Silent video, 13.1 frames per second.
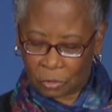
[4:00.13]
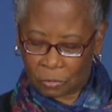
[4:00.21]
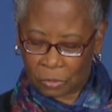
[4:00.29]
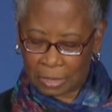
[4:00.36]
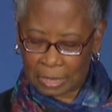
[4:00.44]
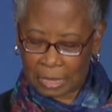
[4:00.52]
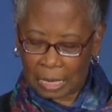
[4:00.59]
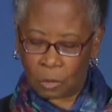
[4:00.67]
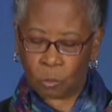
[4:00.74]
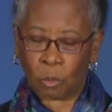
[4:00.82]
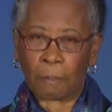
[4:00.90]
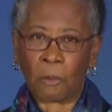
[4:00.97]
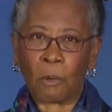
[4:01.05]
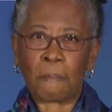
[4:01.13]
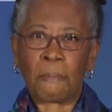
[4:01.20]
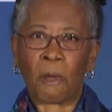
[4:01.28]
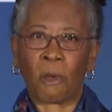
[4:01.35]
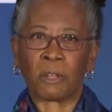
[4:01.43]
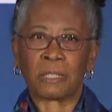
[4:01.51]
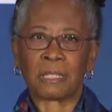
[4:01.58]
service in
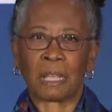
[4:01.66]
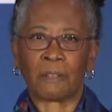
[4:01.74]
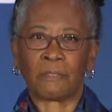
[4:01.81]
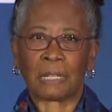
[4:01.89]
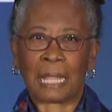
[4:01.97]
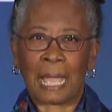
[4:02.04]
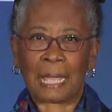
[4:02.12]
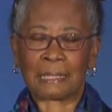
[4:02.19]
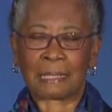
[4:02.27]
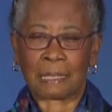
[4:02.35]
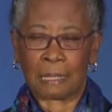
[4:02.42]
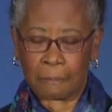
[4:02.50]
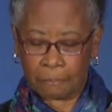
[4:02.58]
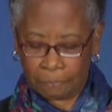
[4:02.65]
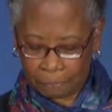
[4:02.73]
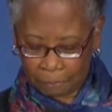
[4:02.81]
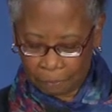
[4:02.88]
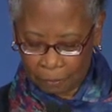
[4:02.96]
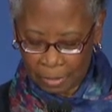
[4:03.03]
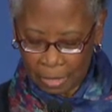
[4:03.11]
remote parts of Alaska.
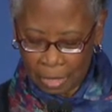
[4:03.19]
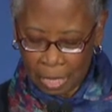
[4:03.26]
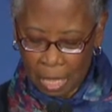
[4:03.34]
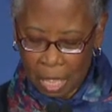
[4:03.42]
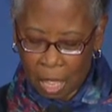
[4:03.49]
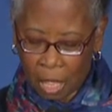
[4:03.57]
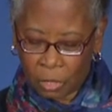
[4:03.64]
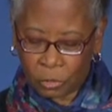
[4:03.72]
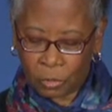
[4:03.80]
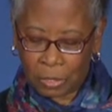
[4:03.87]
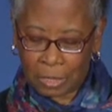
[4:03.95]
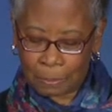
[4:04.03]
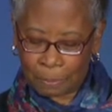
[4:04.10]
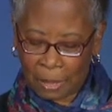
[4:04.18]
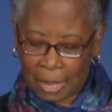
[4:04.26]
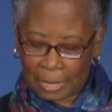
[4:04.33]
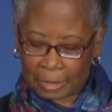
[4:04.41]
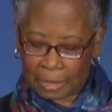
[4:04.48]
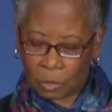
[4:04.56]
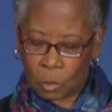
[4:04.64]
Under this
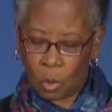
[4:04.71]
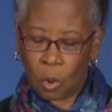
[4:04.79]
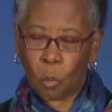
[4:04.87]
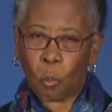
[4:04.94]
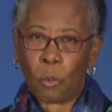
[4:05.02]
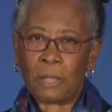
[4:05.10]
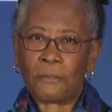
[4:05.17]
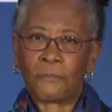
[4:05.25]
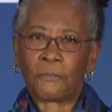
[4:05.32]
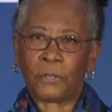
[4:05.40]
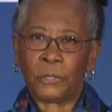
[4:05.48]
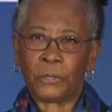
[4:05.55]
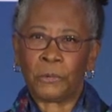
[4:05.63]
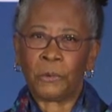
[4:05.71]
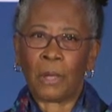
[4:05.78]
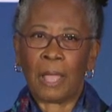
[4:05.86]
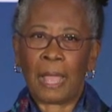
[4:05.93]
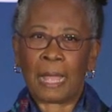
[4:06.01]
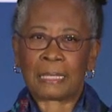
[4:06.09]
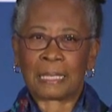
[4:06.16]
pilot, we flew
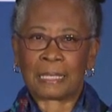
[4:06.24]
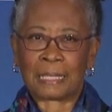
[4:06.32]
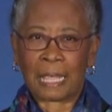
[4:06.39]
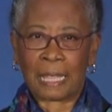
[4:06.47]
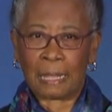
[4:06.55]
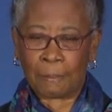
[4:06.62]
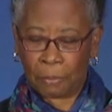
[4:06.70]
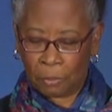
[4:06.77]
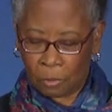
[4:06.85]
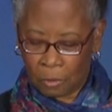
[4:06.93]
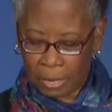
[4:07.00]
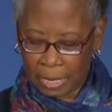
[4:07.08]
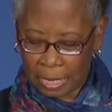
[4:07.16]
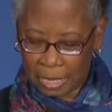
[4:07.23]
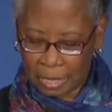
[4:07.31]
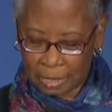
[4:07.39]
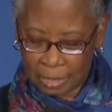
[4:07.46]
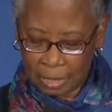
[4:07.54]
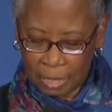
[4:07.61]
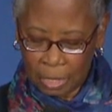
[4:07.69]
SSA
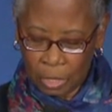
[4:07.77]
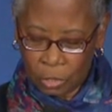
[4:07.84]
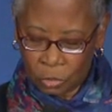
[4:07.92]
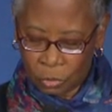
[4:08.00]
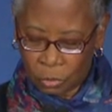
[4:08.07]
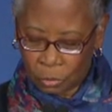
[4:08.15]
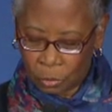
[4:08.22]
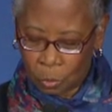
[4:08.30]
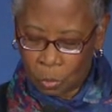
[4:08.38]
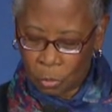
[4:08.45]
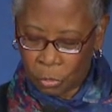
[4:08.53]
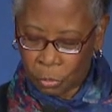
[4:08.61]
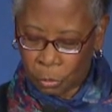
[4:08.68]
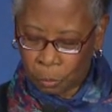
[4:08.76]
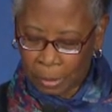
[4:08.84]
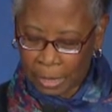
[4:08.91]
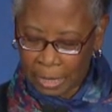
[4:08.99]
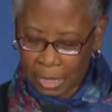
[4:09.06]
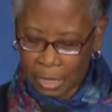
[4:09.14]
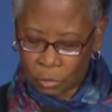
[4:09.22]
employees to
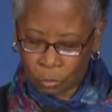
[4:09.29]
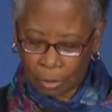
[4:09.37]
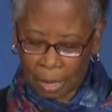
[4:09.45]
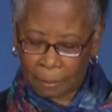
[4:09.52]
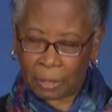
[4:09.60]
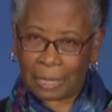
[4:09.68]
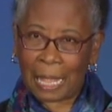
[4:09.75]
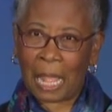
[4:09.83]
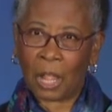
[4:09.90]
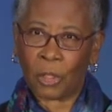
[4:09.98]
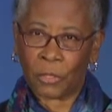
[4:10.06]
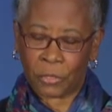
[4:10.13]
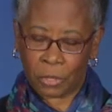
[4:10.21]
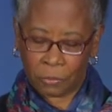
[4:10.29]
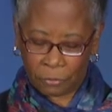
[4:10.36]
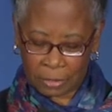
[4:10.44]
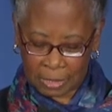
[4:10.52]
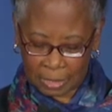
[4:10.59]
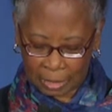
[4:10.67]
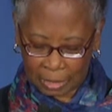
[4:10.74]
3 tribal health
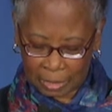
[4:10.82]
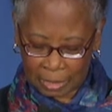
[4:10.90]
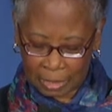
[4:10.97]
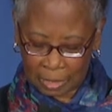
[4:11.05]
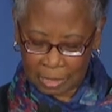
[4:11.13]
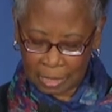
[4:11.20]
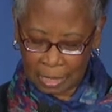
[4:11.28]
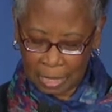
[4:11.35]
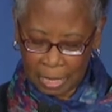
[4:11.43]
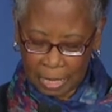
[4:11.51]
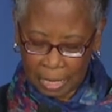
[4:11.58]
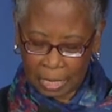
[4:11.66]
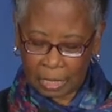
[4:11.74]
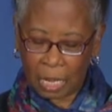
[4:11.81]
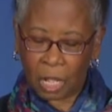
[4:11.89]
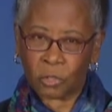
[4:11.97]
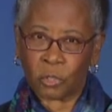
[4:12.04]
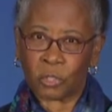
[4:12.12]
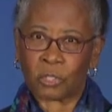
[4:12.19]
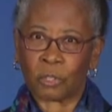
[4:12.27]
facilities in
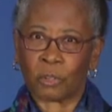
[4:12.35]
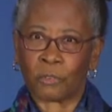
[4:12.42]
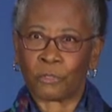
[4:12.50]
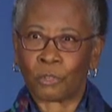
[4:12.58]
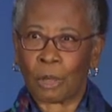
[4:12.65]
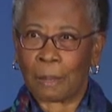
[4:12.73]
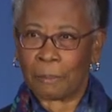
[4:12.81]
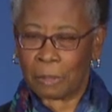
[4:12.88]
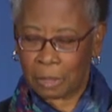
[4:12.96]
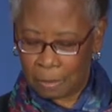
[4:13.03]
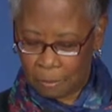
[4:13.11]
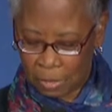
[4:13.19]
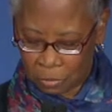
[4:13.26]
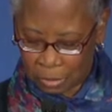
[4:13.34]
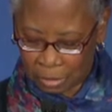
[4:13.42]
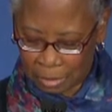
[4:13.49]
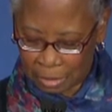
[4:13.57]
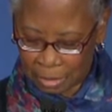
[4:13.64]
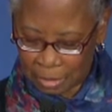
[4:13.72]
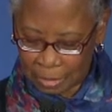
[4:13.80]
underserved tribal
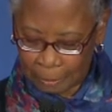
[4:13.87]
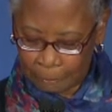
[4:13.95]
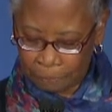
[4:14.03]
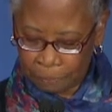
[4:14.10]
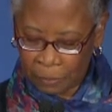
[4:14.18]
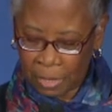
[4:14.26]
communities.